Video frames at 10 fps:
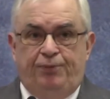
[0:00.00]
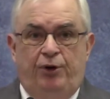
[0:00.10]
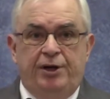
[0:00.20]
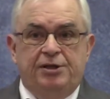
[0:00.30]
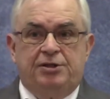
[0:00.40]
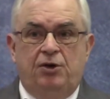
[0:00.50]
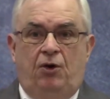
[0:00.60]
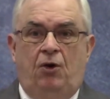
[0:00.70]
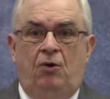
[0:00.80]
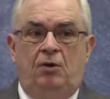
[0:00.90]
point is to
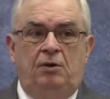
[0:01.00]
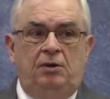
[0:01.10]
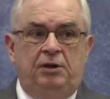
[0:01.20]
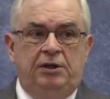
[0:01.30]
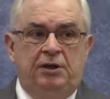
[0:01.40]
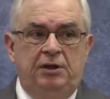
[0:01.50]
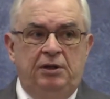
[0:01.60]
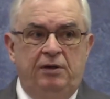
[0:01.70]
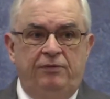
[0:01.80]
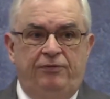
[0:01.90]
hold
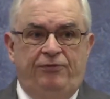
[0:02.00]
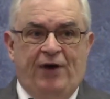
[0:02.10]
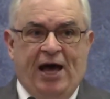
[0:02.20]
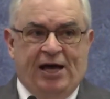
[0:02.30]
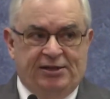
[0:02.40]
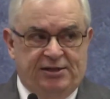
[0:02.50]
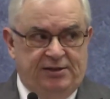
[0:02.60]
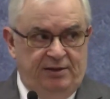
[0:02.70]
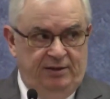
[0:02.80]
fast